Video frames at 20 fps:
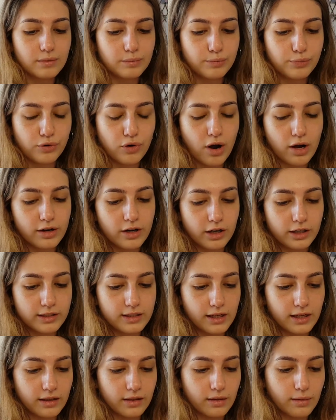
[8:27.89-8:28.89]
product
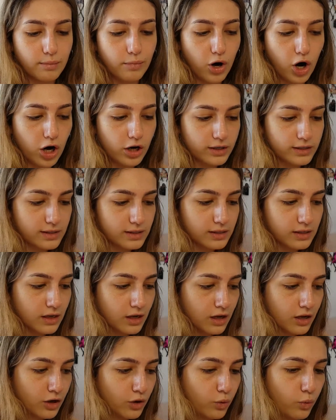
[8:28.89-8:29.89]
in the box,
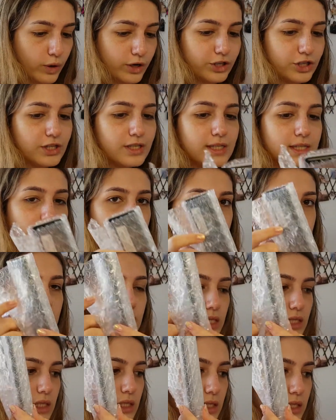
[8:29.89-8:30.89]
which is
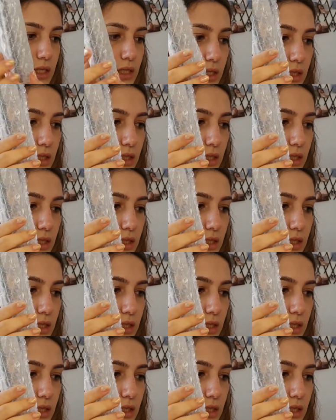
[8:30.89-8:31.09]
this.